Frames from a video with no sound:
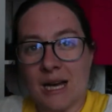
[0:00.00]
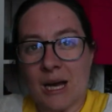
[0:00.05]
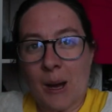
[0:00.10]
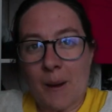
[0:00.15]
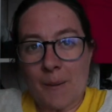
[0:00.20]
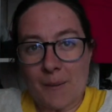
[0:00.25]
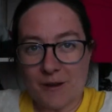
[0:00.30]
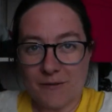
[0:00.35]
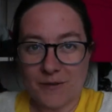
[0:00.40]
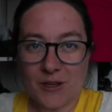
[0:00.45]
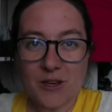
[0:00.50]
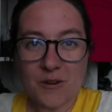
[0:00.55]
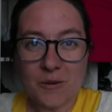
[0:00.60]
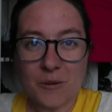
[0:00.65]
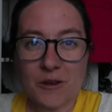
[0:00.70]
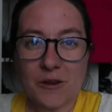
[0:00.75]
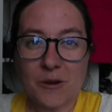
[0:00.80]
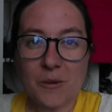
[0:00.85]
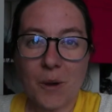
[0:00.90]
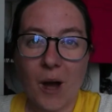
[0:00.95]
But a few of
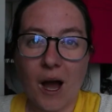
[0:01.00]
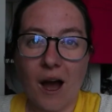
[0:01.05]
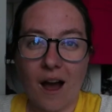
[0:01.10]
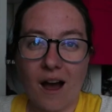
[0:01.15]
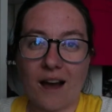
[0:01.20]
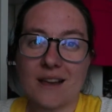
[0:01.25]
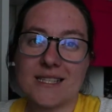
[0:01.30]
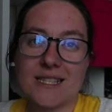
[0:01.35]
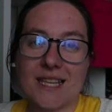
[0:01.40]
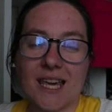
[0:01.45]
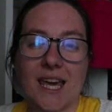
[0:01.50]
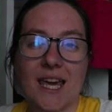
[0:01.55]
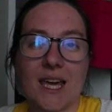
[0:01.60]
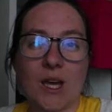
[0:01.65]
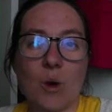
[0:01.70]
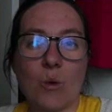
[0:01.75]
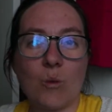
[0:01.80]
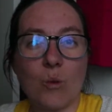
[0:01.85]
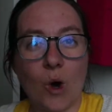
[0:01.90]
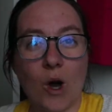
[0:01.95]
you were asking
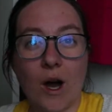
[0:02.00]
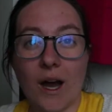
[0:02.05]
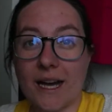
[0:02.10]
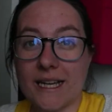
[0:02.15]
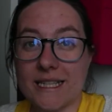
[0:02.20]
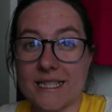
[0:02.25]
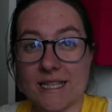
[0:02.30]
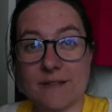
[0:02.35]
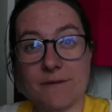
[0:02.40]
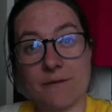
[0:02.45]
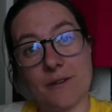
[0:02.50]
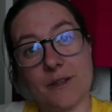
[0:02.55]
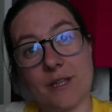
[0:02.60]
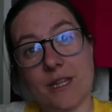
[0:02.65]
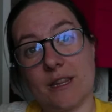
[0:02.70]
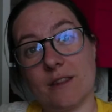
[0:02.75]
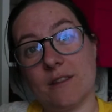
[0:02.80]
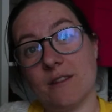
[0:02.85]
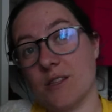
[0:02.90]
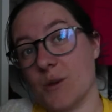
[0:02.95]
what I did for
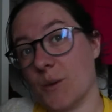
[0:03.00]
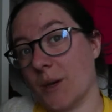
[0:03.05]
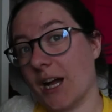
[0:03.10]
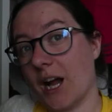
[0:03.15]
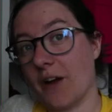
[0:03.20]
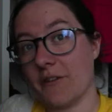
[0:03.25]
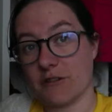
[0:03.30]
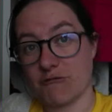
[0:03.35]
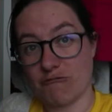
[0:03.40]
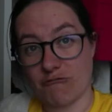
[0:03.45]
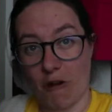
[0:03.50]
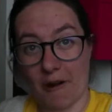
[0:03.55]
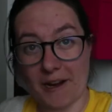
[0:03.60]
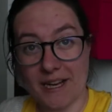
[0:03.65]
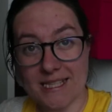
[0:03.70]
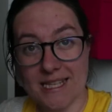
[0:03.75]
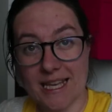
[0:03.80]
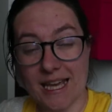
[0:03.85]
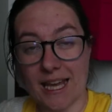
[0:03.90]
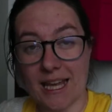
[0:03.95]
to encourage
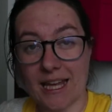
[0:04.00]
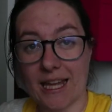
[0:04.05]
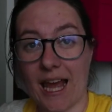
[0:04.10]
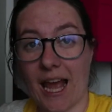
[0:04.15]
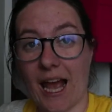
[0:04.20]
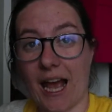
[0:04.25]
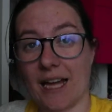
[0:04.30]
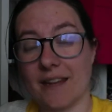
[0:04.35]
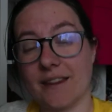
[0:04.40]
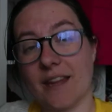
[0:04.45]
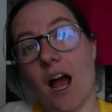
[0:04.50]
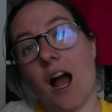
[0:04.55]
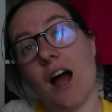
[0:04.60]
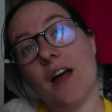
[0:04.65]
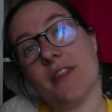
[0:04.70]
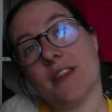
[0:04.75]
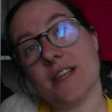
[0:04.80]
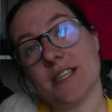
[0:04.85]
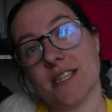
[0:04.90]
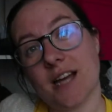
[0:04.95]
writing and the
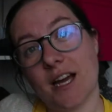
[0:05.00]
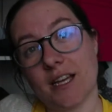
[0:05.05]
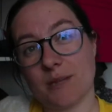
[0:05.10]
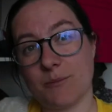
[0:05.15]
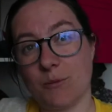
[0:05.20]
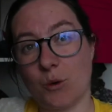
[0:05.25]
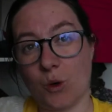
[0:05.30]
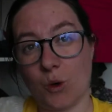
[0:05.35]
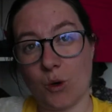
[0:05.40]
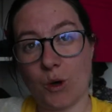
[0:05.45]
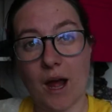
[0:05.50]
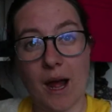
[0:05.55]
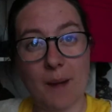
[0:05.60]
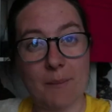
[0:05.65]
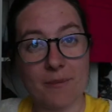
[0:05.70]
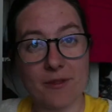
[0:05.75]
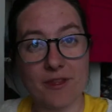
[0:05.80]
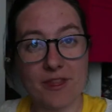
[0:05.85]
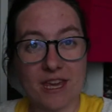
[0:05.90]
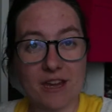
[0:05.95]
other side, the more
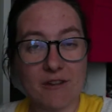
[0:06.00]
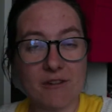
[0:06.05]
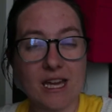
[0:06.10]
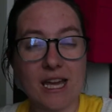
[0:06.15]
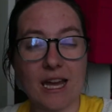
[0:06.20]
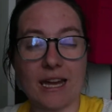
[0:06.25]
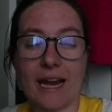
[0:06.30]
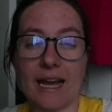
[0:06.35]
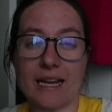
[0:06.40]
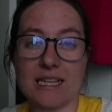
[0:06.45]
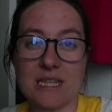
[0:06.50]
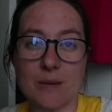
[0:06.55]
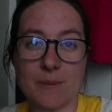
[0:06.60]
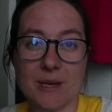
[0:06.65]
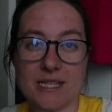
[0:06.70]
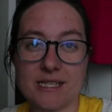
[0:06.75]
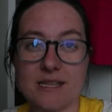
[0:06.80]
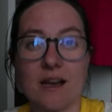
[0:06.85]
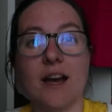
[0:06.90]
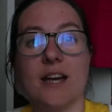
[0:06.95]
um, theory and
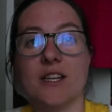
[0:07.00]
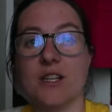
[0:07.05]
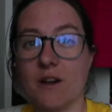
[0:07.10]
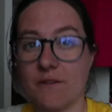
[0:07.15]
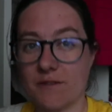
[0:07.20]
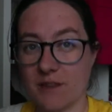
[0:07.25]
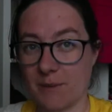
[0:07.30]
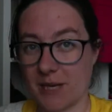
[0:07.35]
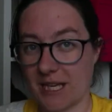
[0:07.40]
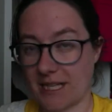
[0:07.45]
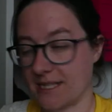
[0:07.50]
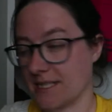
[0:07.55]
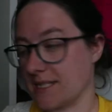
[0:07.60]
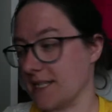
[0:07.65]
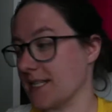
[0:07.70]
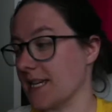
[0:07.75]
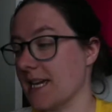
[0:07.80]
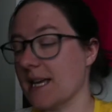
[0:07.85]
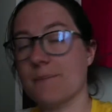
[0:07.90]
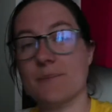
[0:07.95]
academic side of the bean
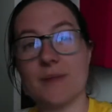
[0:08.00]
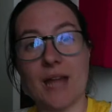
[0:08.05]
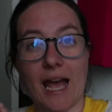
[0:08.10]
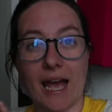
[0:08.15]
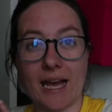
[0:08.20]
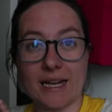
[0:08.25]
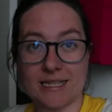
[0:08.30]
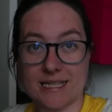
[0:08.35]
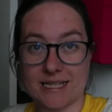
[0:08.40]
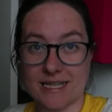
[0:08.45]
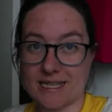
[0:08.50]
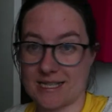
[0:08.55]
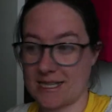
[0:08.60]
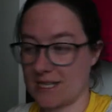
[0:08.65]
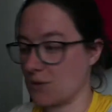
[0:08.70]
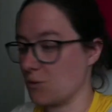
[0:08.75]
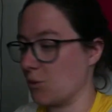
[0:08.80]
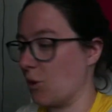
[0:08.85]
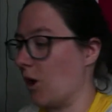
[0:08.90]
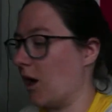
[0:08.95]
study. And this
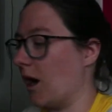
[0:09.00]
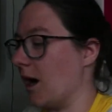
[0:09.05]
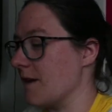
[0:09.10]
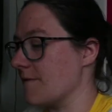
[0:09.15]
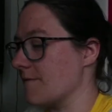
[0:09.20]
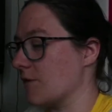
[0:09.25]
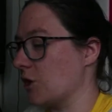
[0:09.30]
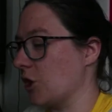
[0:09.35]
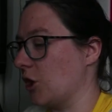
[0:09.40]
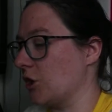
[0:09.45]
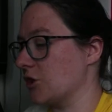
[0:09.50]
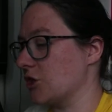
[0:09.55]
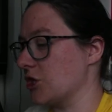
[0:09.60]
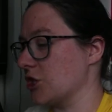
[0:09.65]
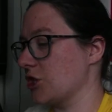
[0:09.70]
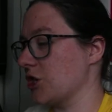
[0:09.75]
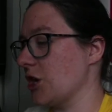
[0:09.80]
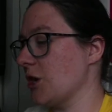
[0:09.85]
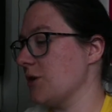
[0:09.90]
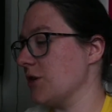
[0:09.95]
is what I've got to
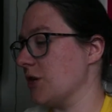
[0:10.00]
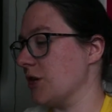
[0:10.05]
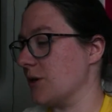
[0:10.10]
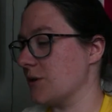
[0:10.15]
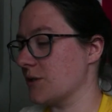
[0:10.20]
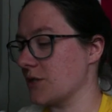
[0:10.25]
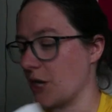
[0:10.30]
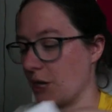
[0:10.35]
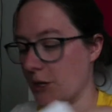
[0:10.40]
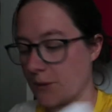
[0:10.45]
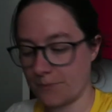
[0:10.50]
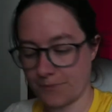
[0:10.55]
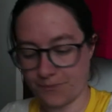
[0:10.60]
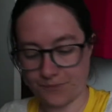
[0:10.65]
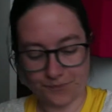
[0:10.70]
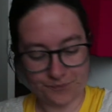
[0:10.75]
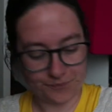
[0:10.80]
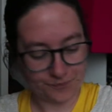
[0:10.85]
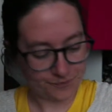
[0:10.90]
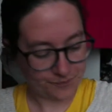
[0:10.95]
show you. So
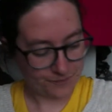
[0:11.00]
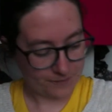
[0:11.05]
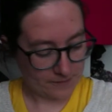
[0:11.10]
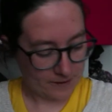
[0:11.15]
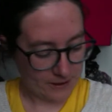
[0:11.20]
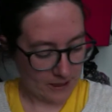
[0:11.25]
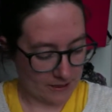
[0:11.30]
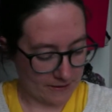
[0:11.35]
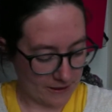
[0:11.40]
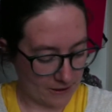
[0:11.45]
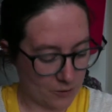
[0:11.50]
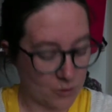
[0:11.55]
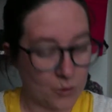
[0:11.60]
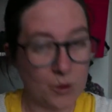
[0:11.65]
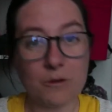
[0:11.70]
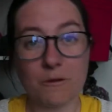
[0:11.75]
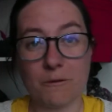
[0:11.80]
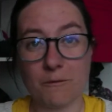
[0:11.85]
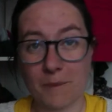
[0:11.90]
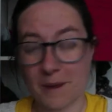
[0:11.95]
they're
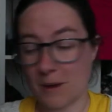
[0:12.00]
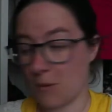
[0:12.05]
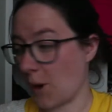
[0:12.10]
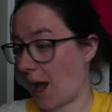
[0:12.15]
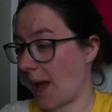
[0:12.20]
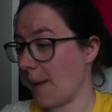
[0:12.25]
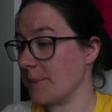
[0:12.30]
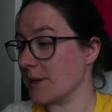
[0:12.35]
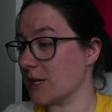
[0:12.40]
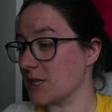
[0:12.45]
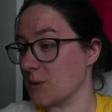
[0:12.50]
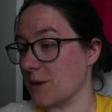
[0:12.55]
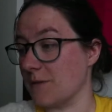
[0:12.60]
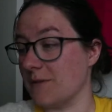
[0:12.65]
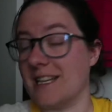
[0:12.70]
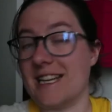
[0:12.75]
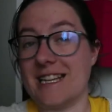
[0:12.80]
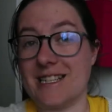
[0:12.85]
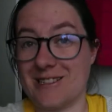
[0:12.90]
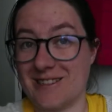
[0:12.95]
all a bit wet because we've
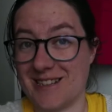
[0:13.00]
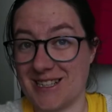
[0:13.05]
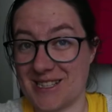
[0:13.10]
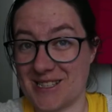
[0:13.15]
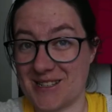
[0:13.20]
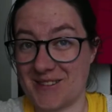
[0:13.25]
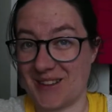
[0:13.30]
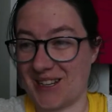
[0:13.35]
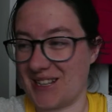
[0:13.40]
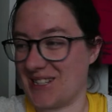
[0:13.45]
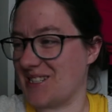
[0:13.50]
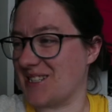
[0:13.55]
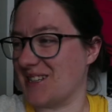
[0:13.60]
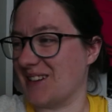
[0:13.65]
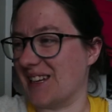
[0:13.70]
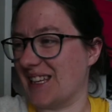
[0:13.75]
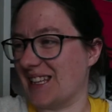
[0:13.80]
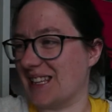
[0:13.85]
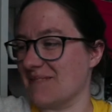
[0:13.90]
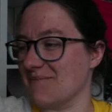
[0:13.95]
literally just finished
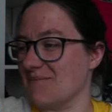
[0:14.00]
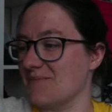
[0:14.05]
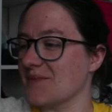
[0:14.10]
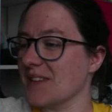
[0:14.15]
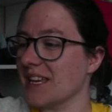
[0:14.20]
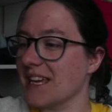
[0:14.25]
doing them.